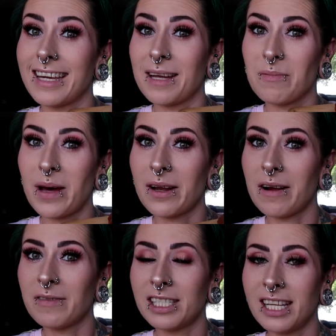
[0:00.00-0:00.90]
Getting
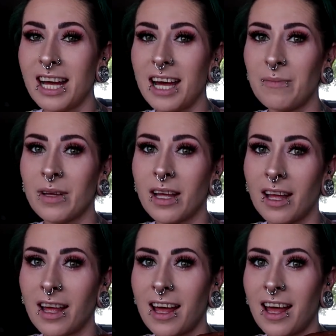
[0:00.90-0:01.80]
better every time.
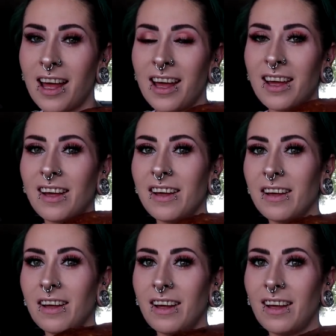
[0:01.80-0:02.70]

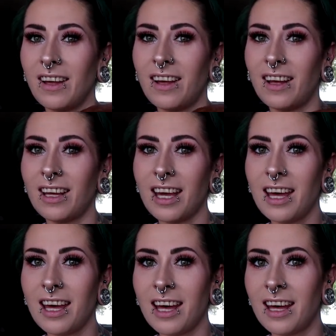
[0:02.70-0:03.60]
Oh
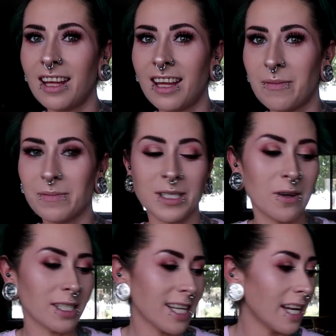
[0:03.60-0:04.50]
yeah, I'm
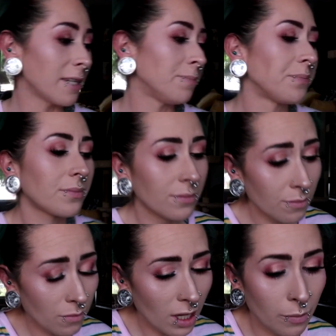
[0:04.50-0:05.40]
so excited. But
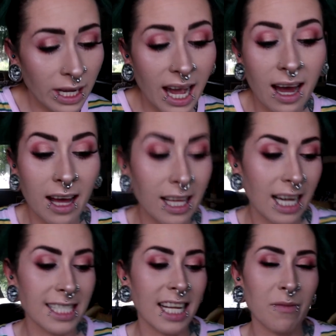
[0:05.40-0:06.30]
yeah,
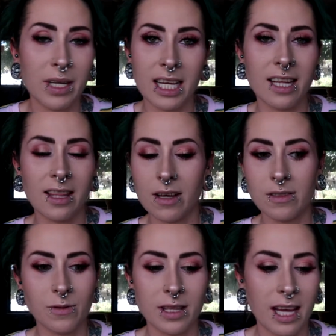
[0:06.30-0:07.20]
like I said, I've been eating
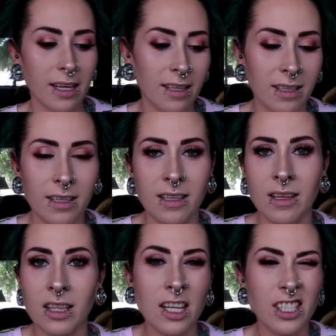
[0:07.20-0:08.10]
those with like
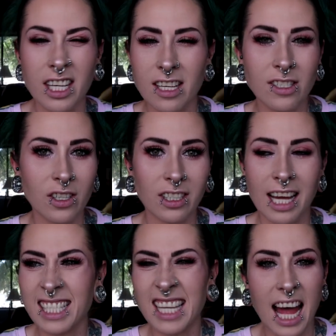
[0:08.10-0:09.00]
lunches or
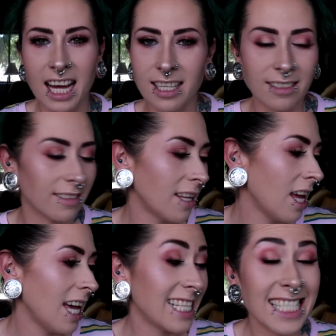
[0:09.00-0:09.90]
like snack and
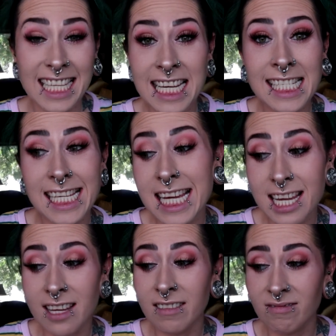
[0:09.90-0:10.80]
it's
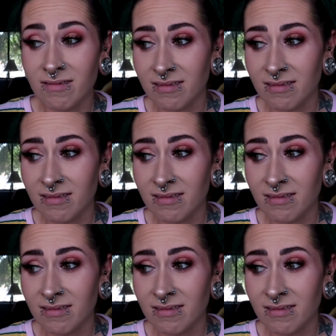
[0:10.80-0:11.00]
easy,